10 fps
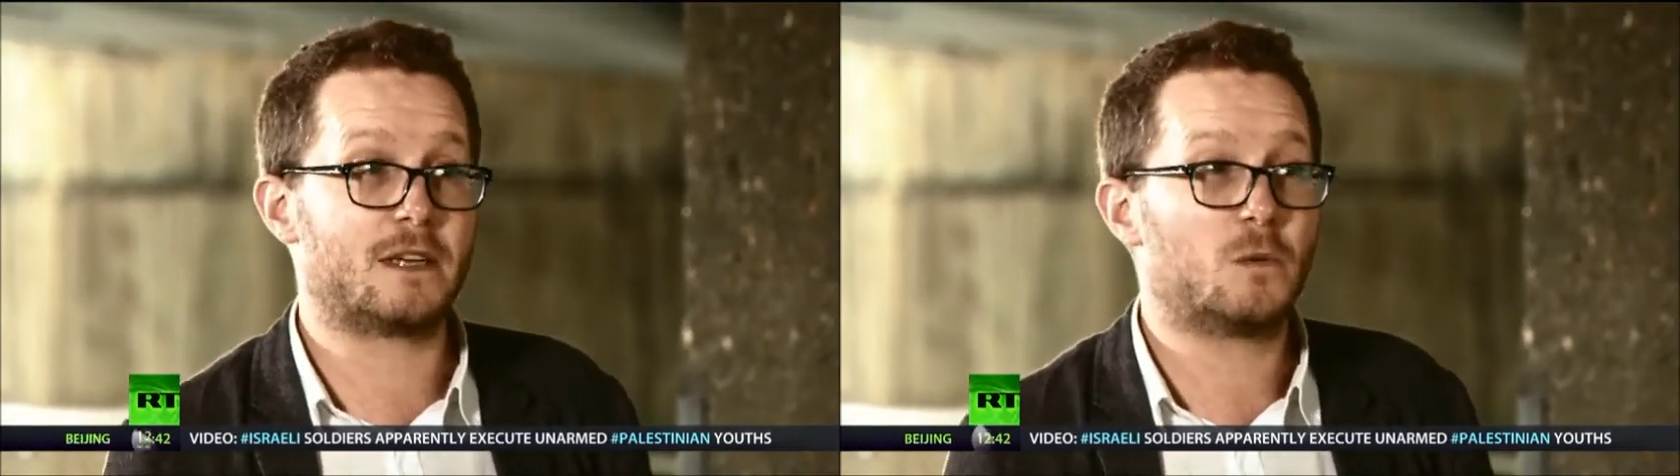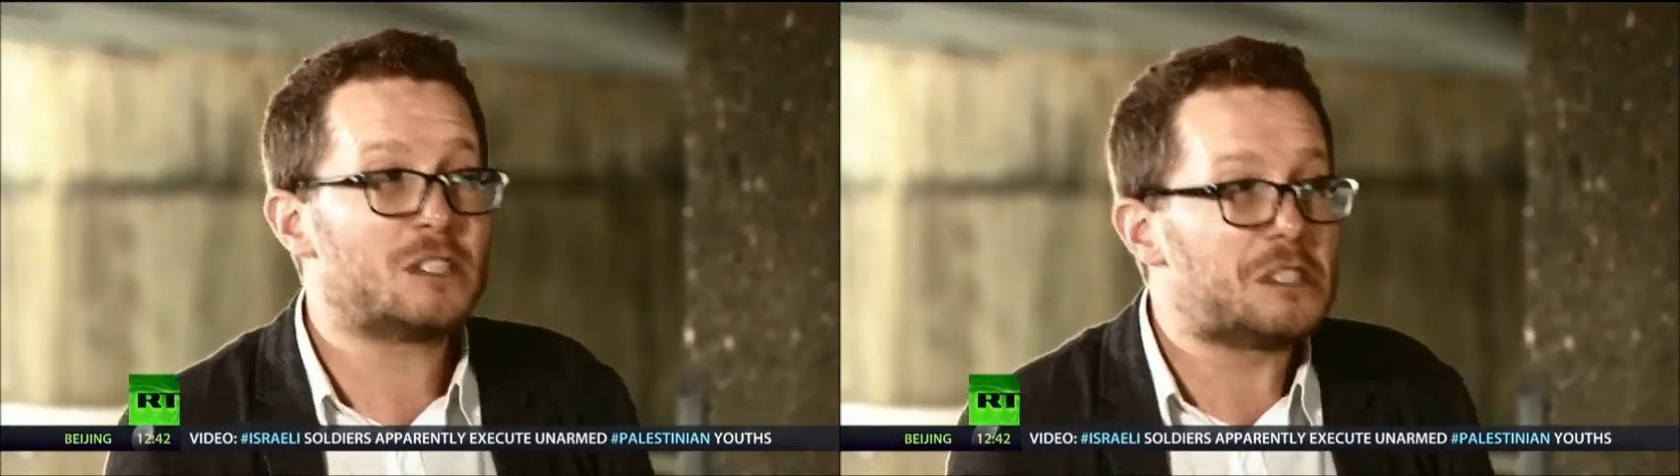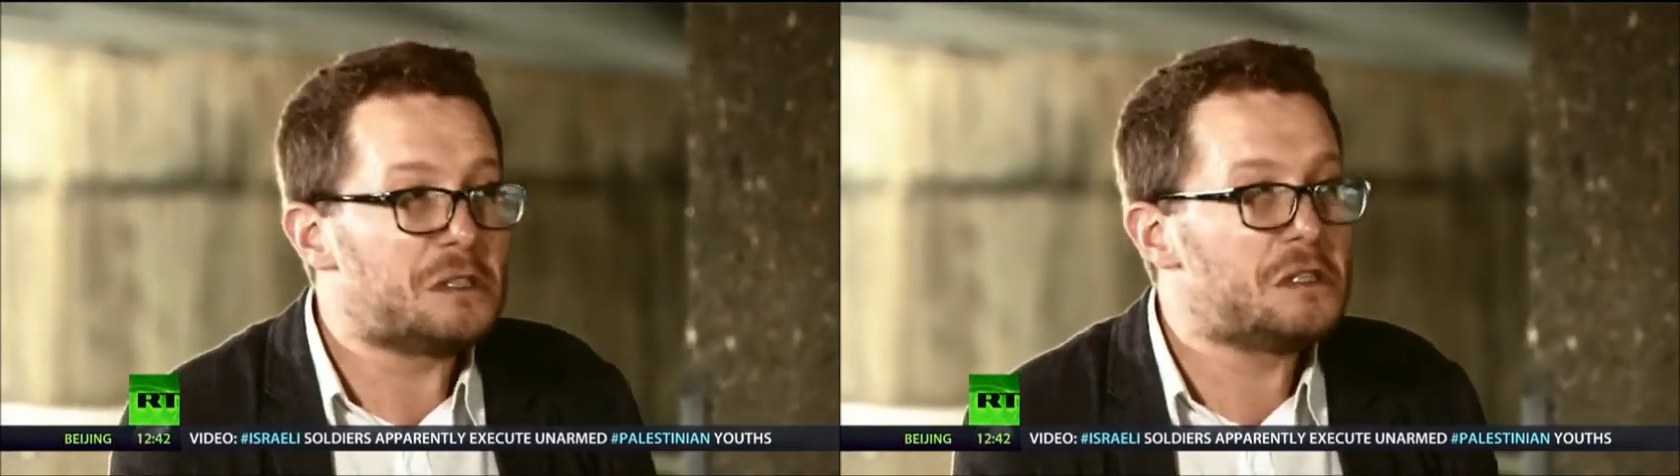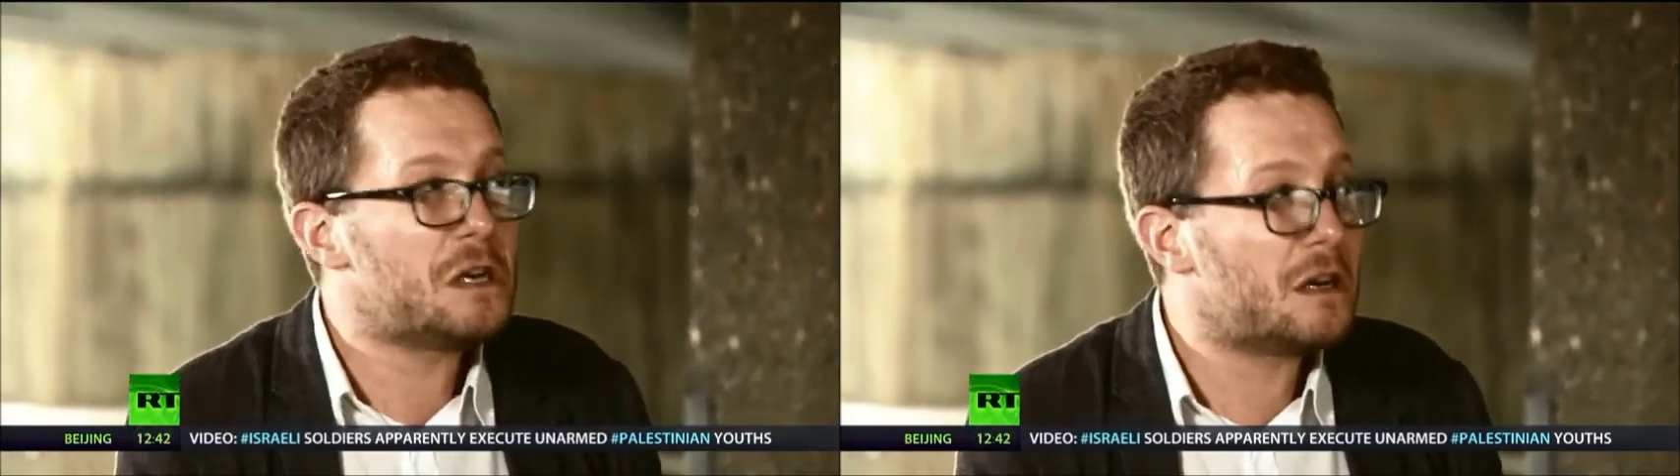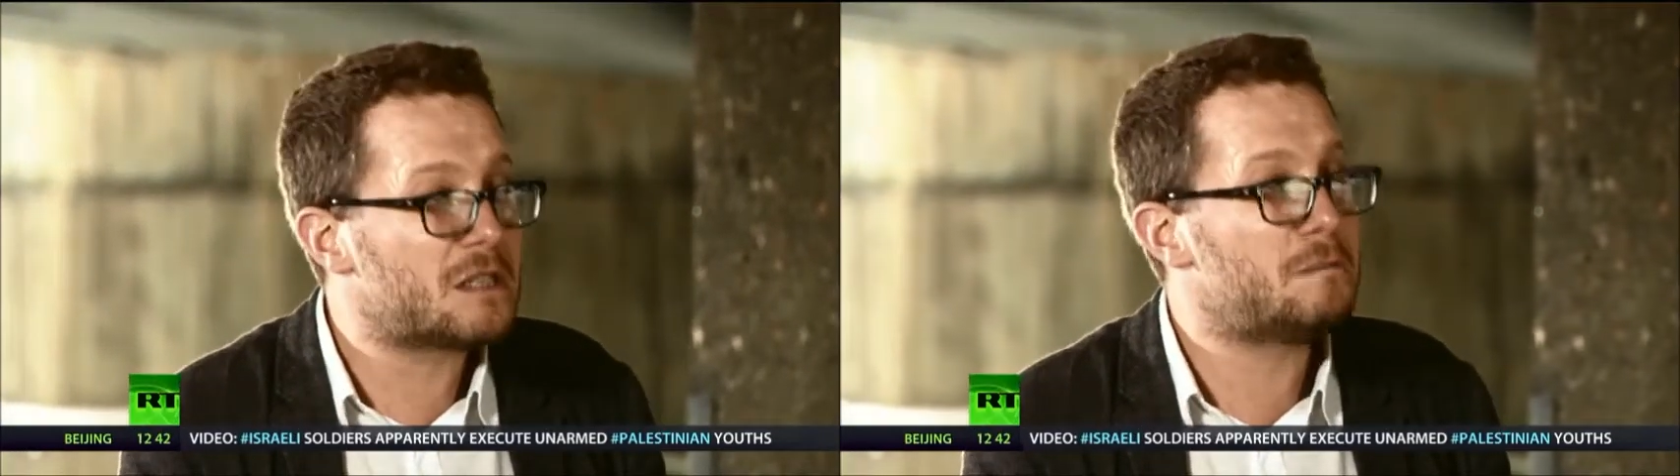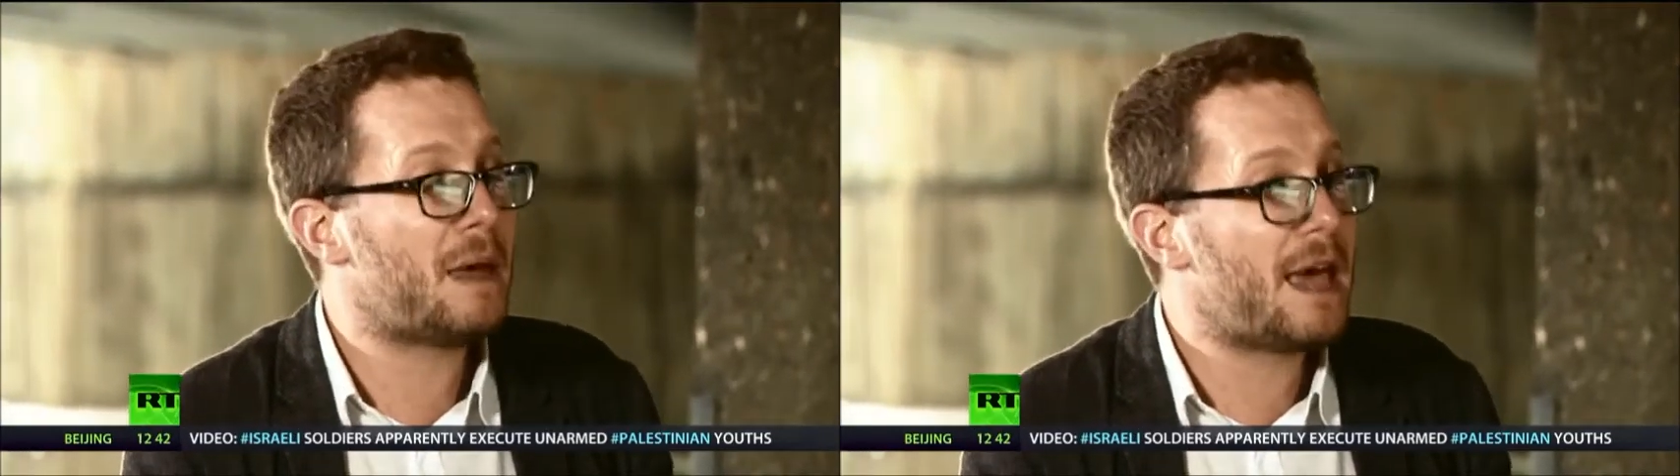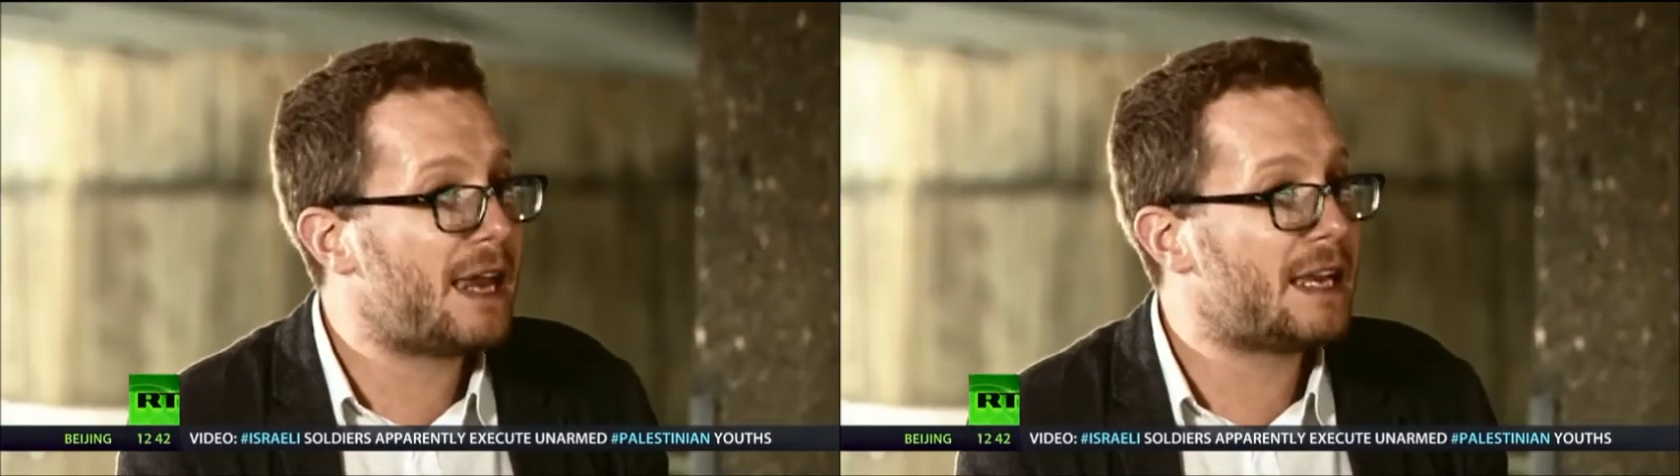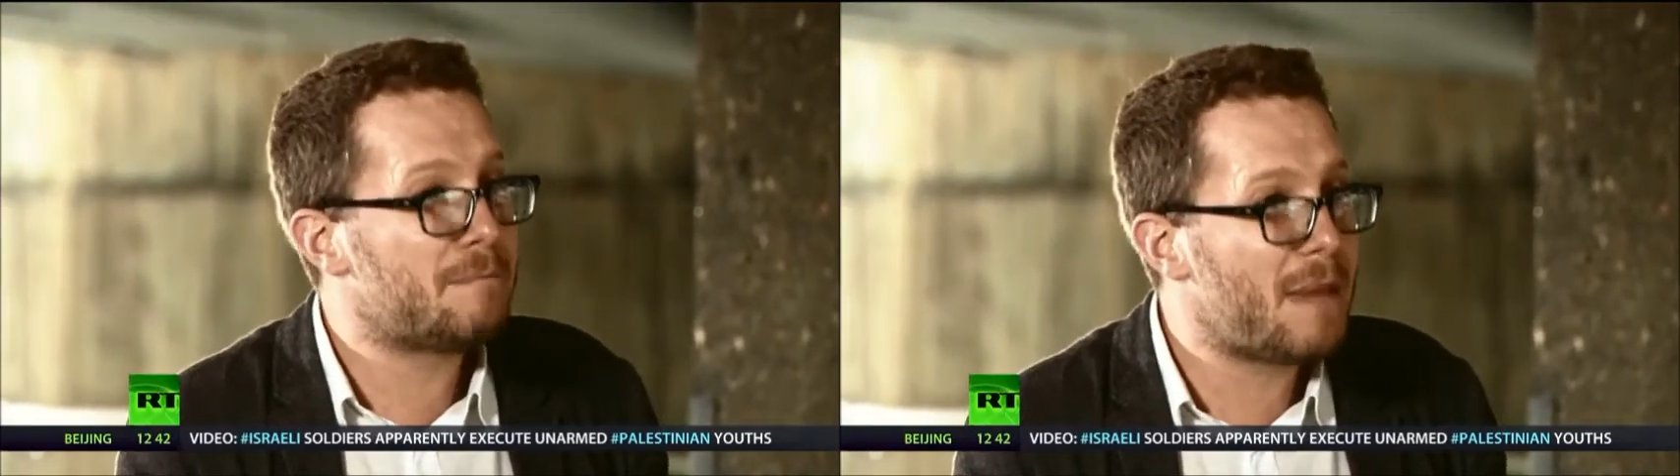which is just
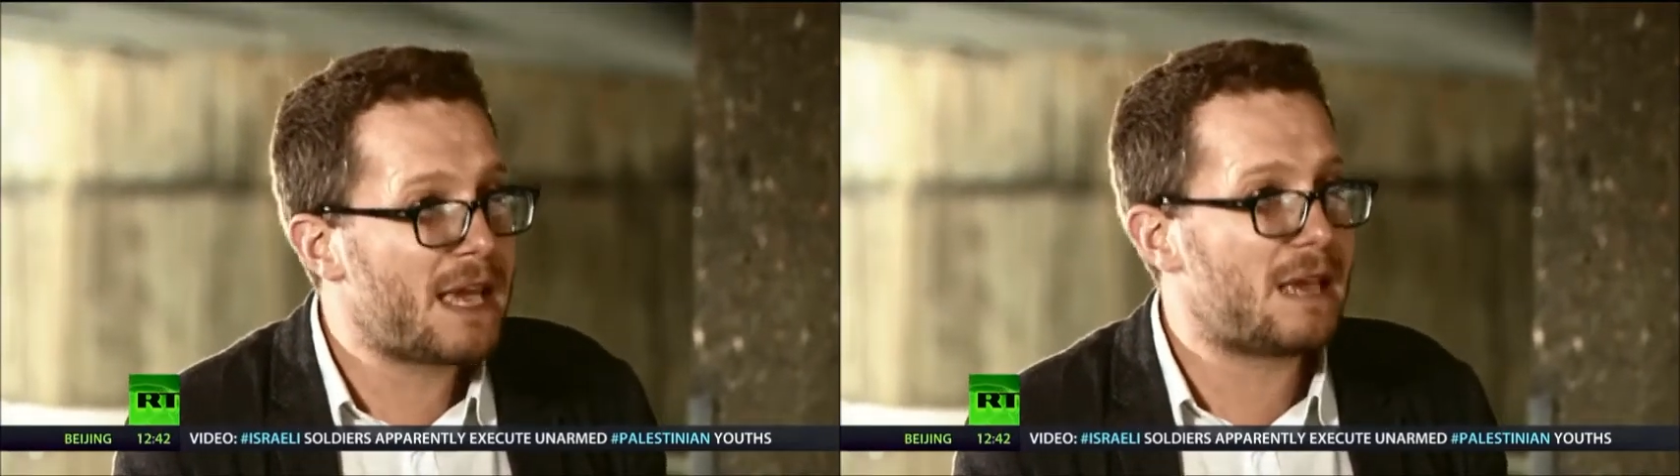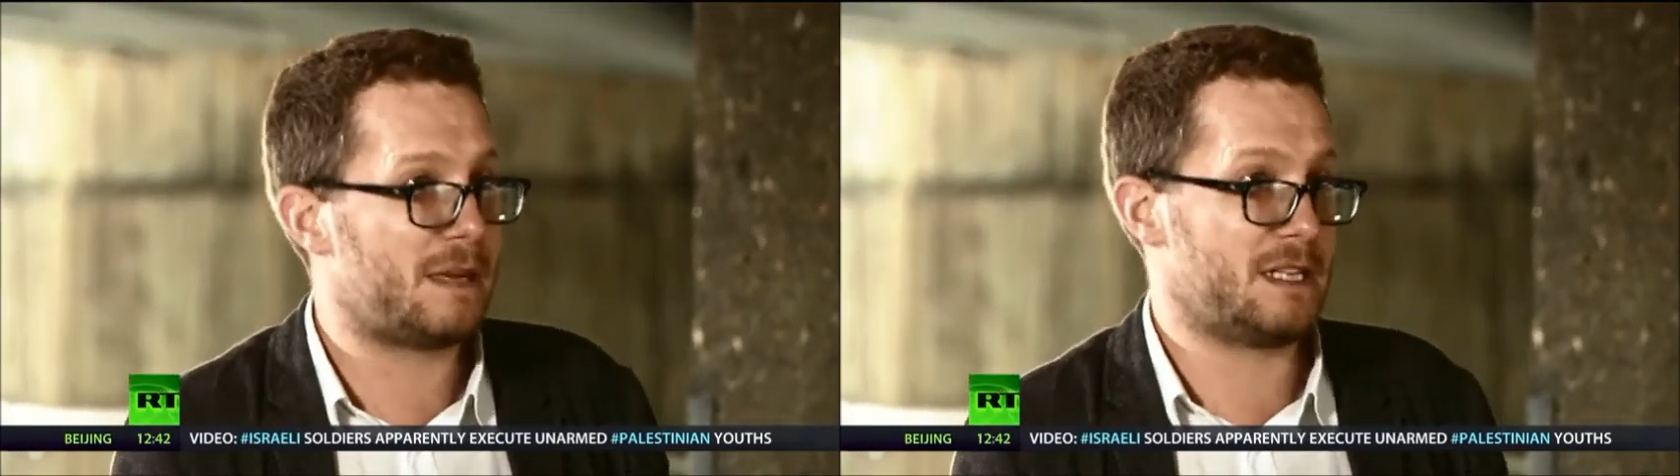barely maybe